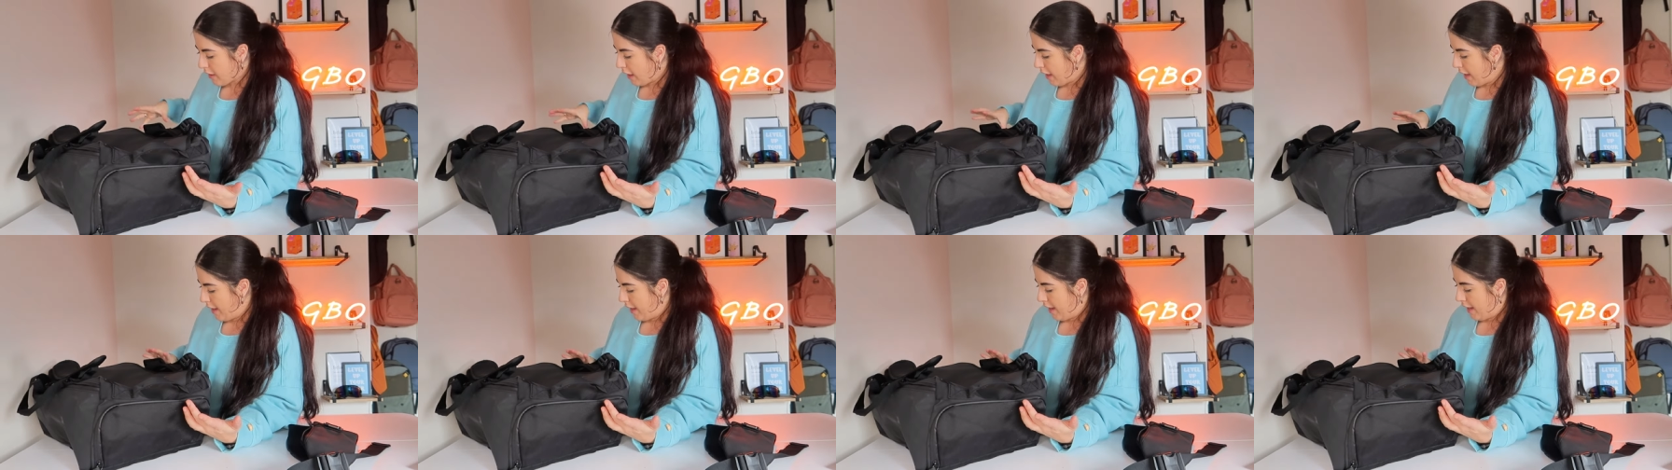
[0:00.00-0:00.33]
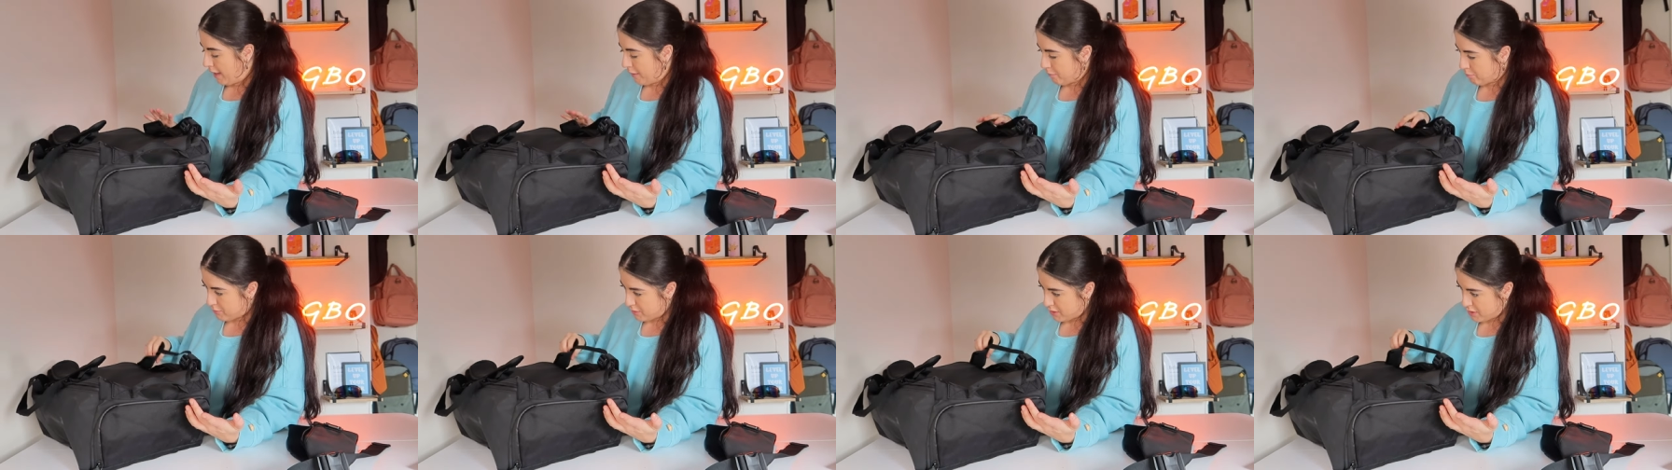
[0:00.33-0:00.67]

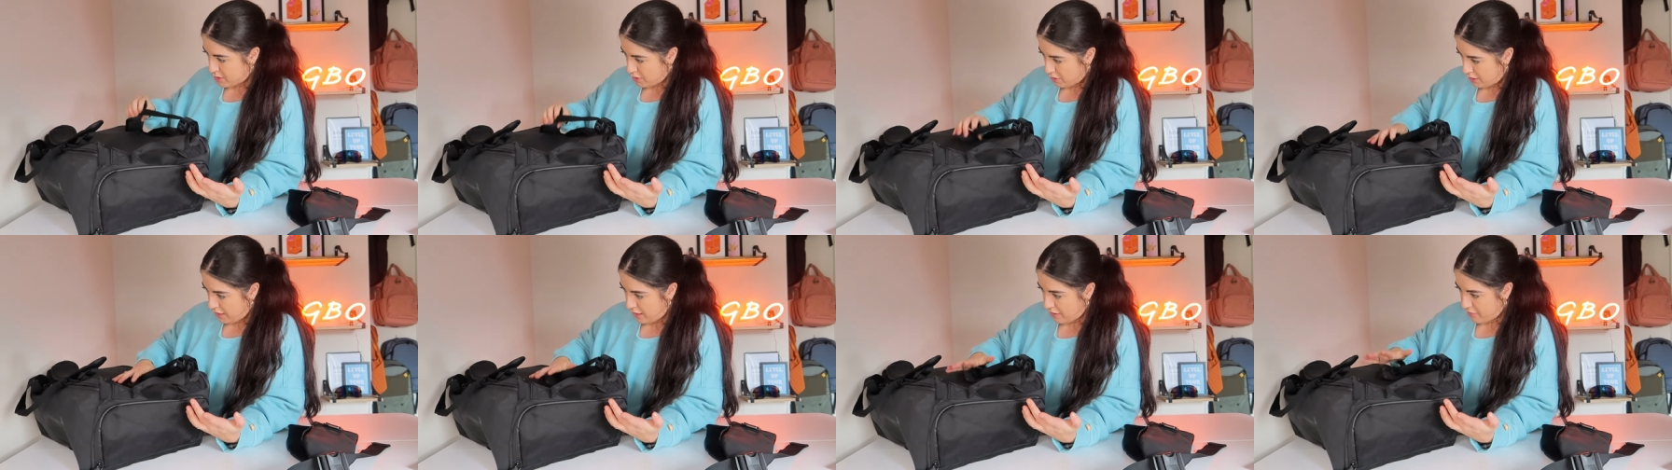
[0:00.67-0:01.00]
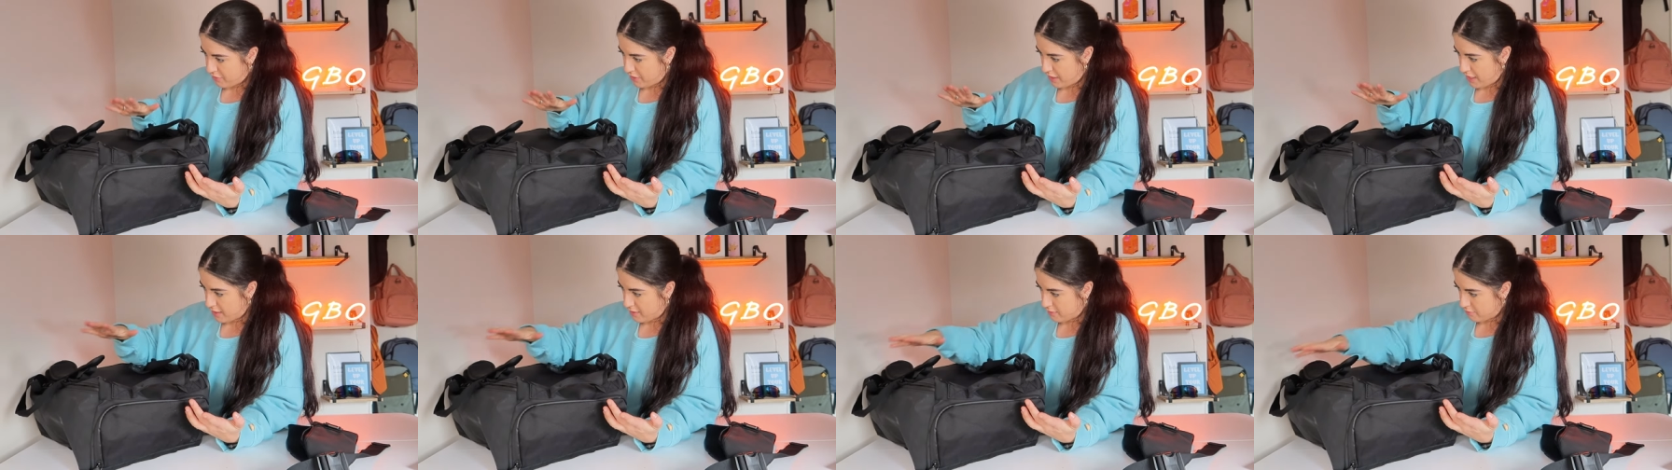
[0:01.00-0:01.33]
and so you have
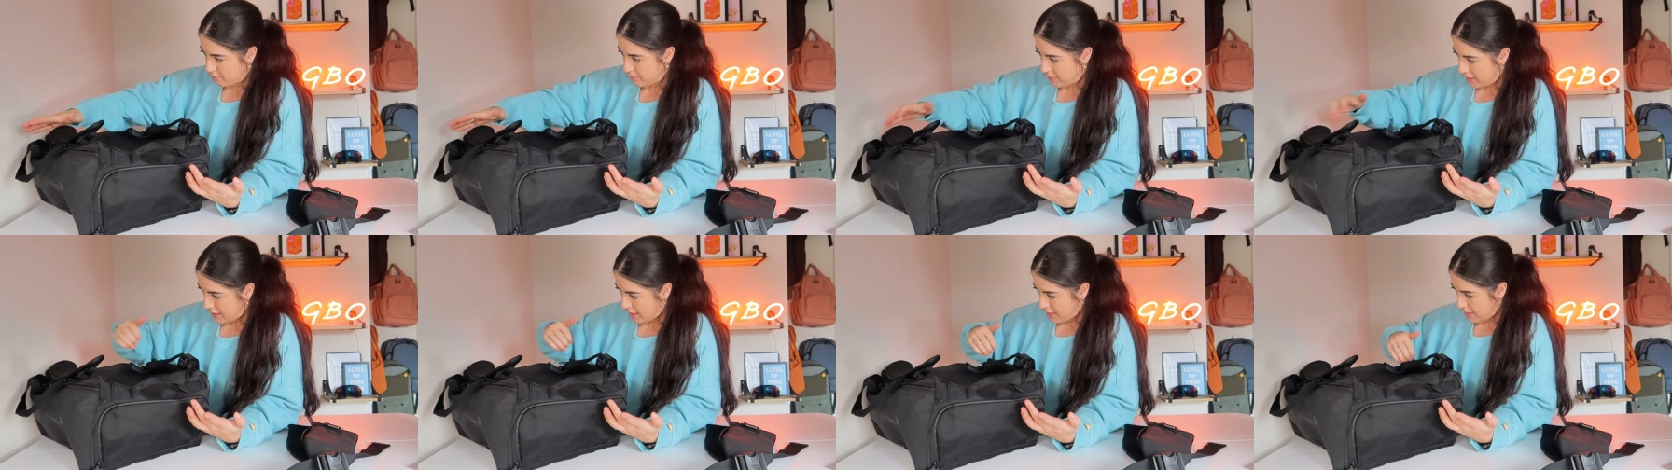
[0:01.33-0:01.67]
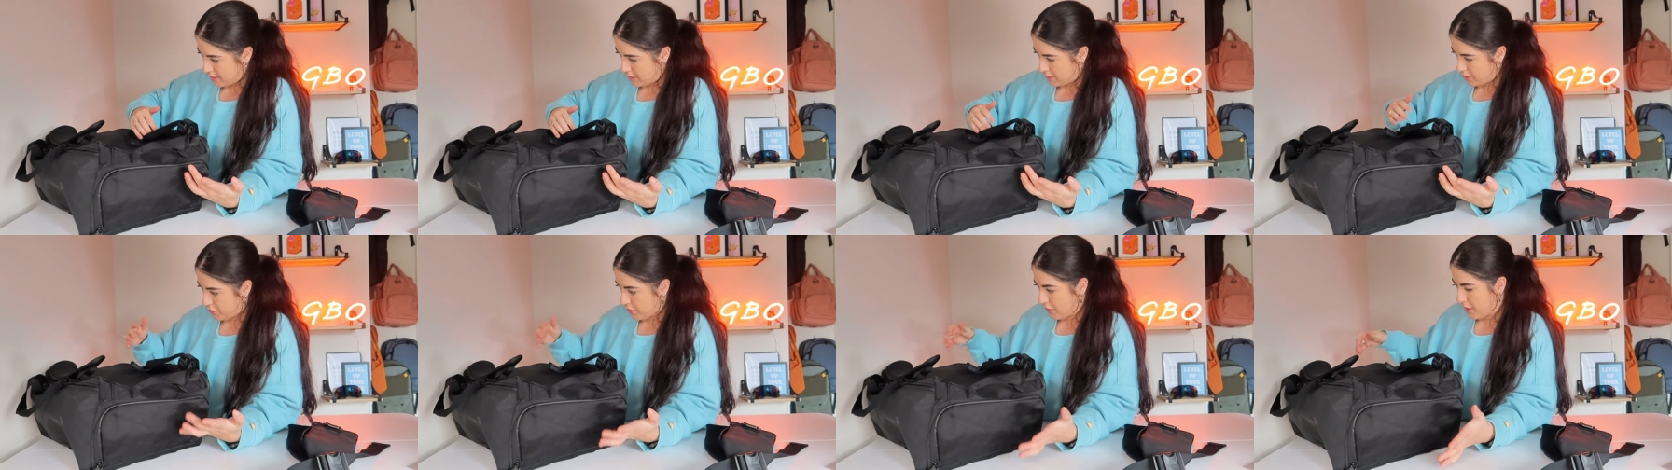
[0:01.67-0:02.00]
that
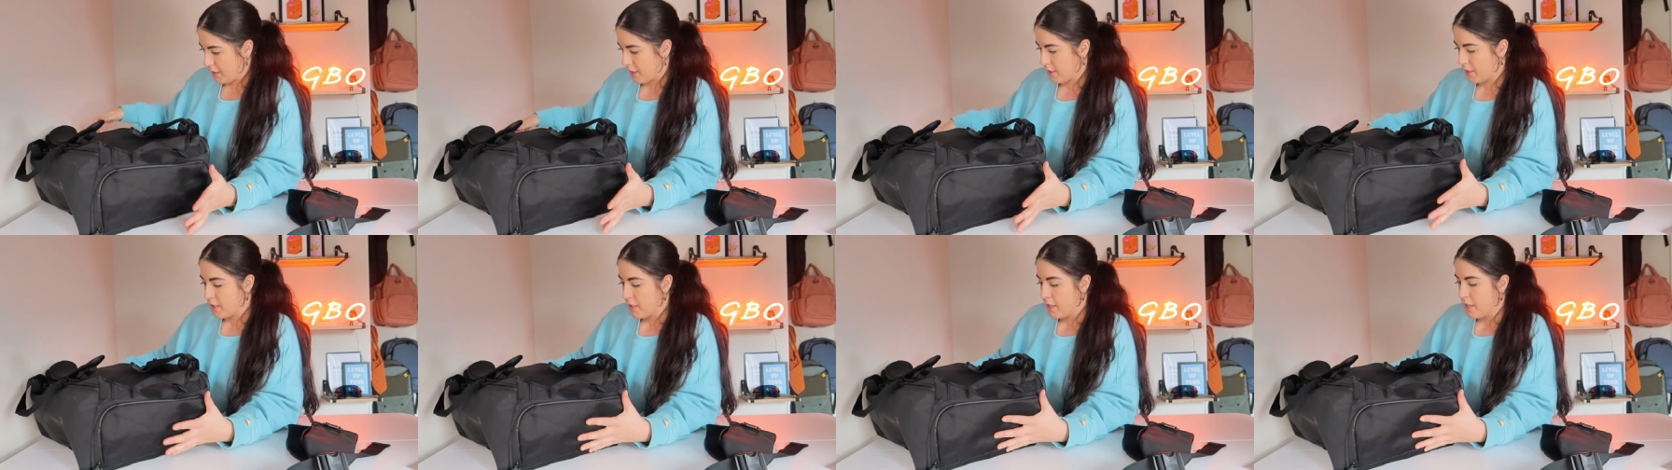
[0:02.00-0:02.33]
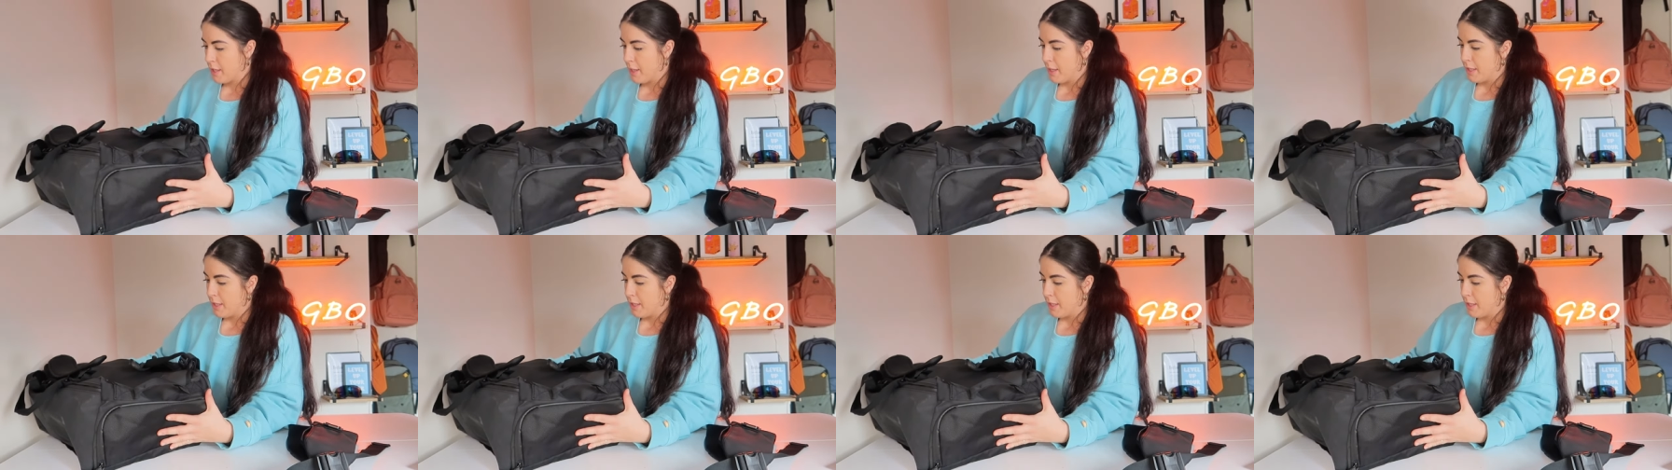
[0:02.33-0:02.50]
handle that